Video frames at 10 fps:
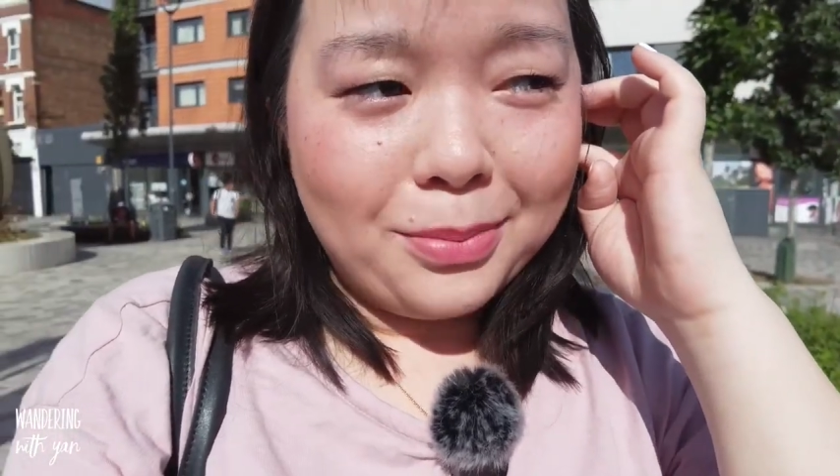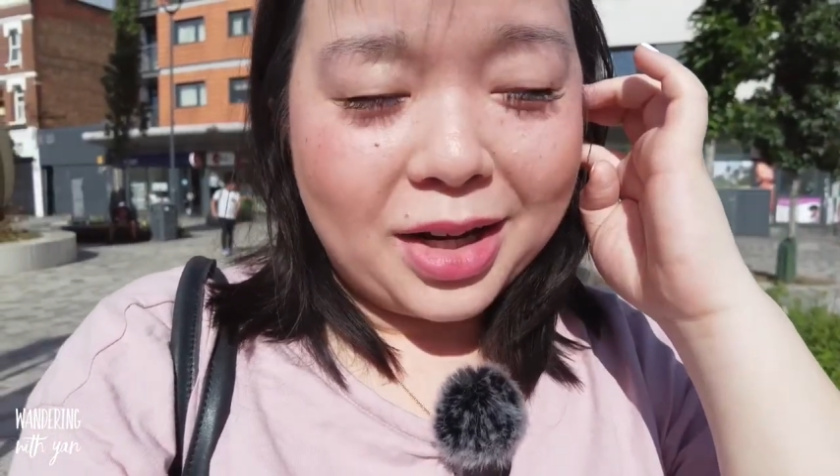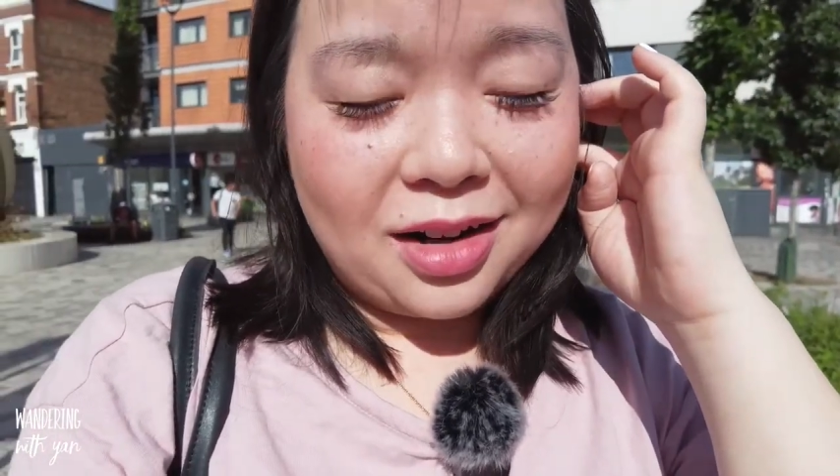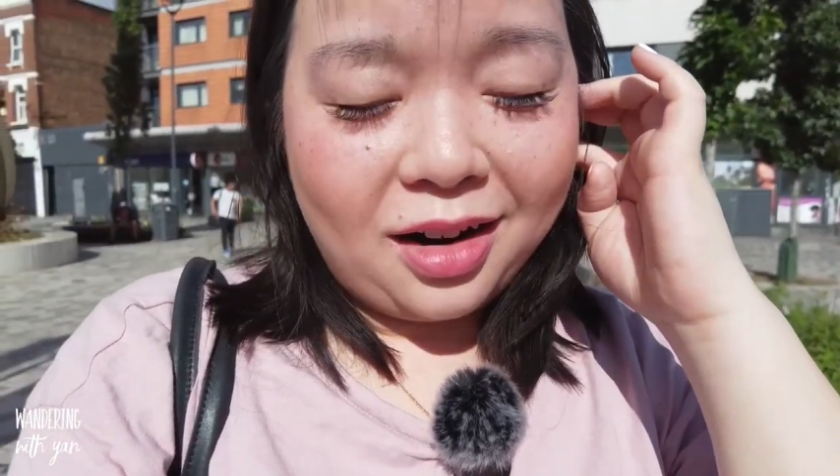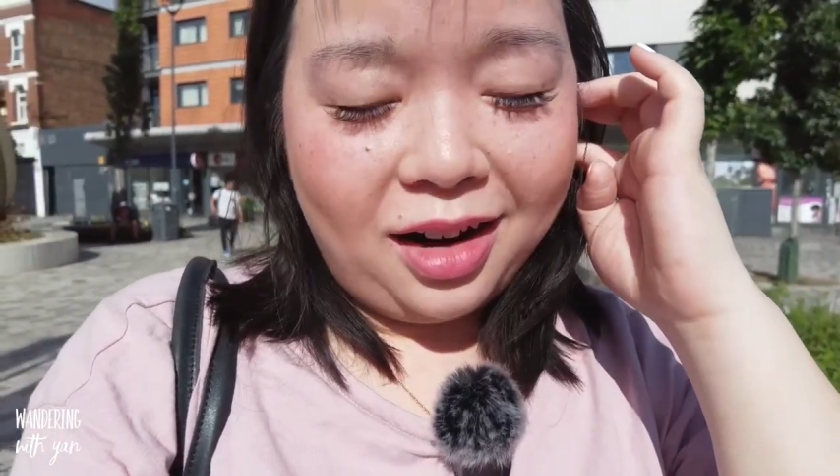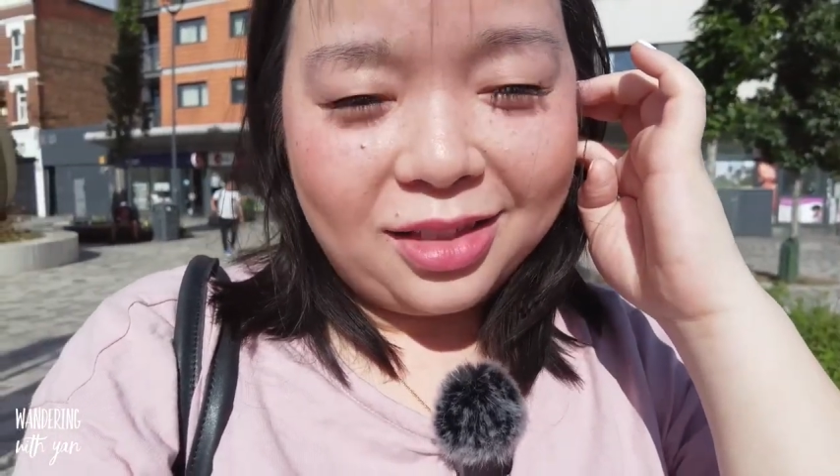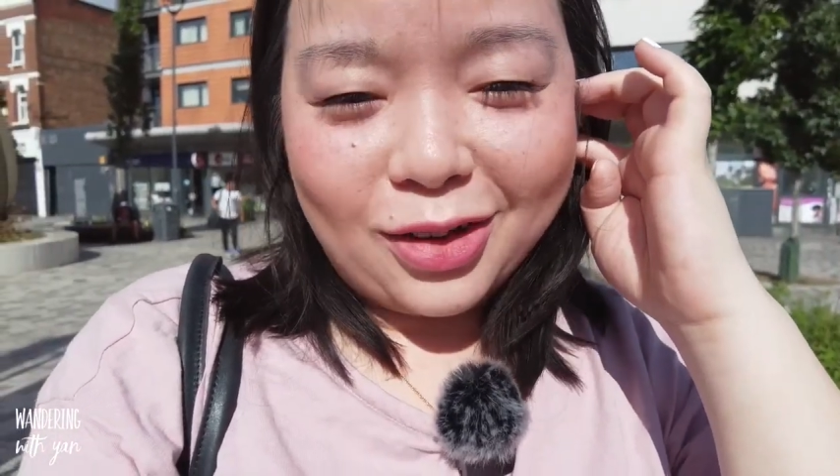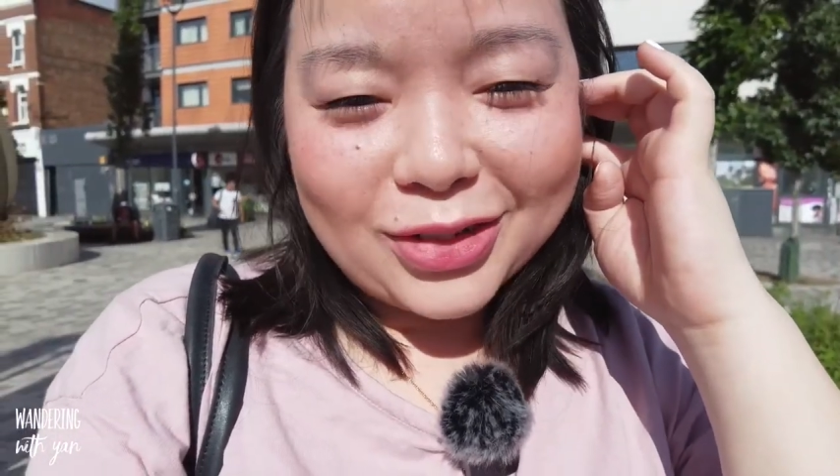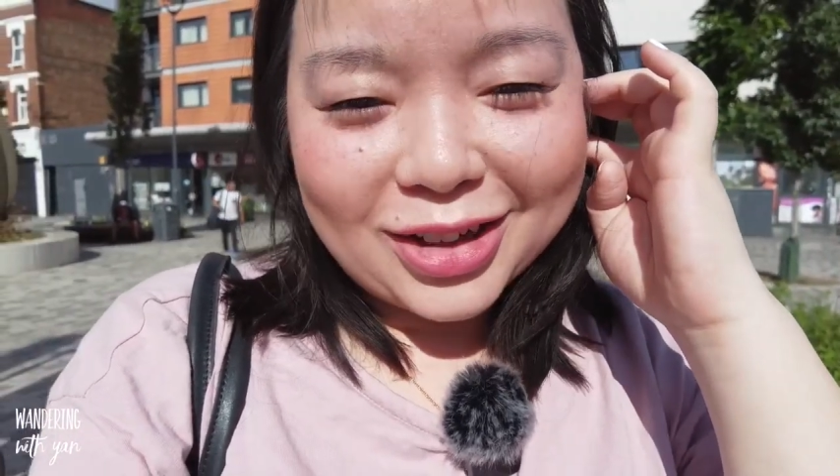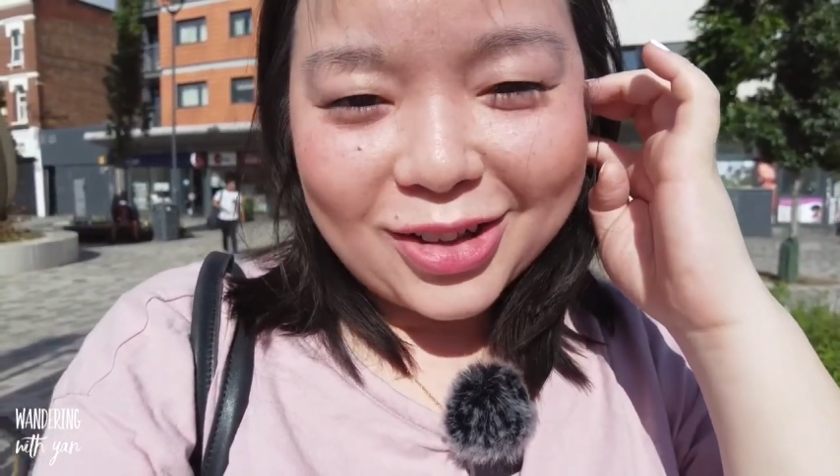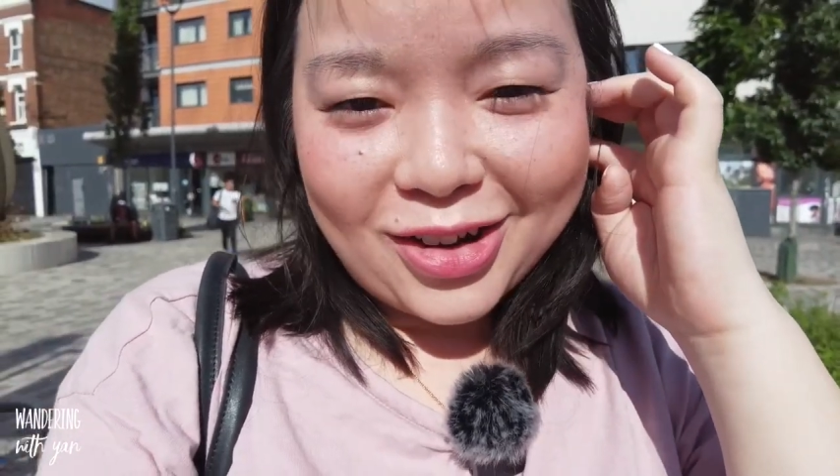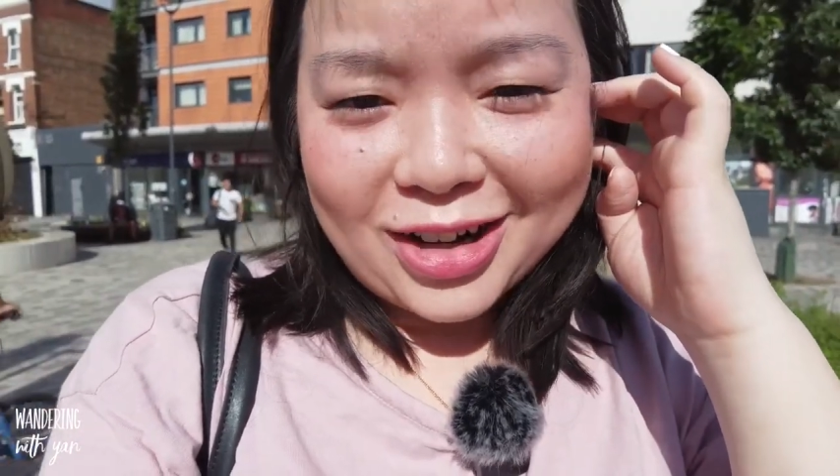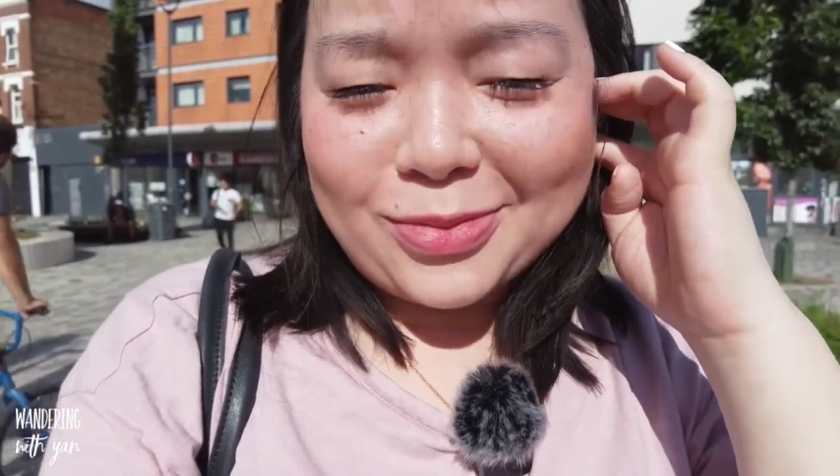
but I love it a lot.